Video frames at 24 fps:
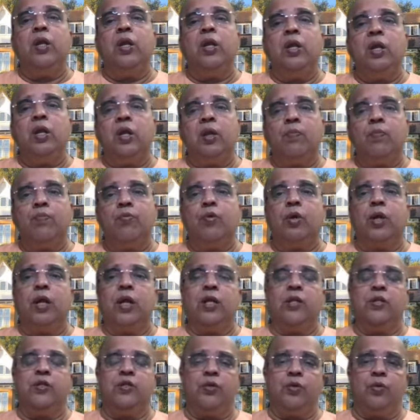
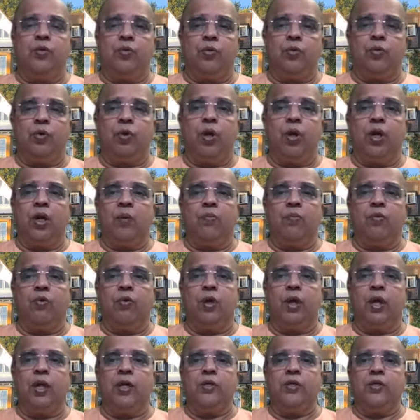dehypnotize you, not
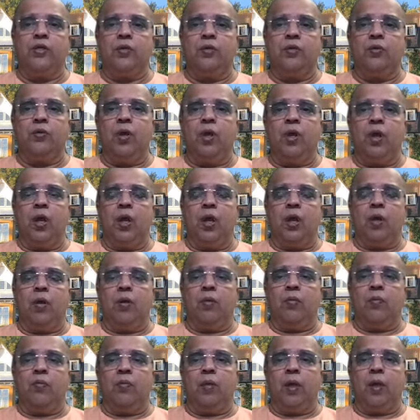hypnotize you.
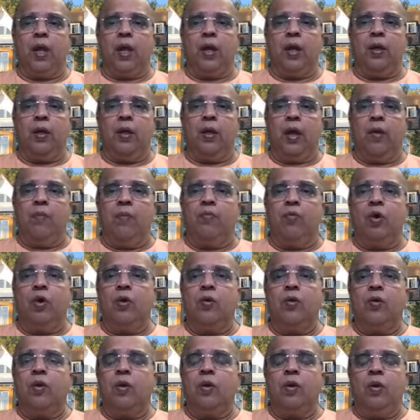I am
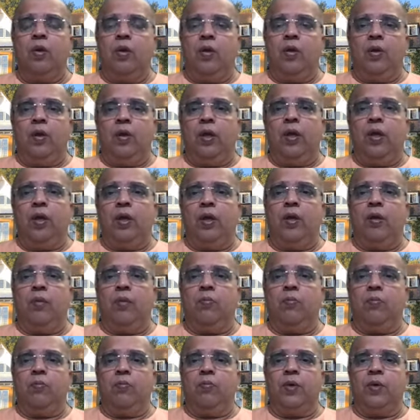not a
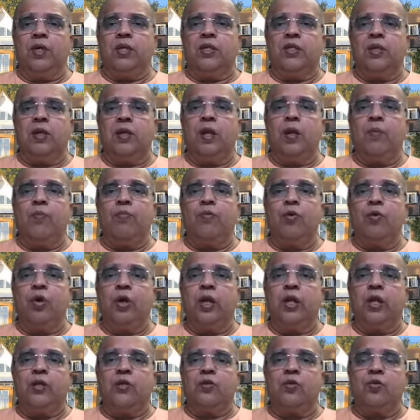person
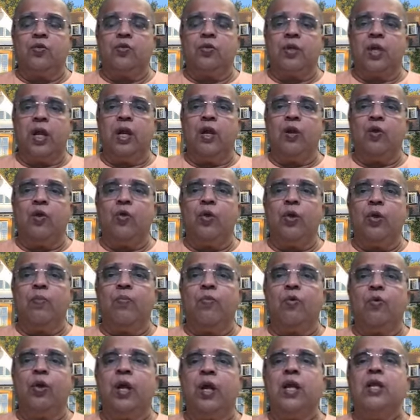hypnotist who's trying to
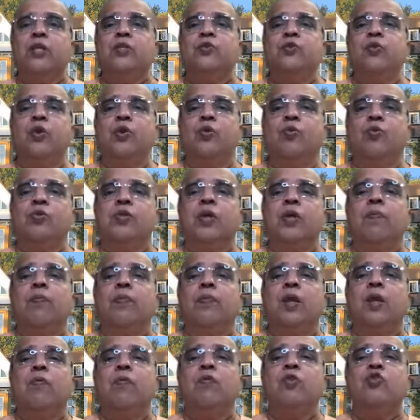hypnotize you into
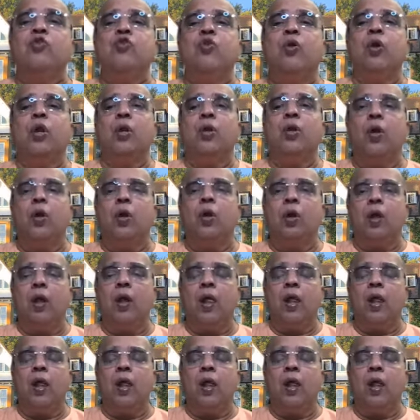something which you are not.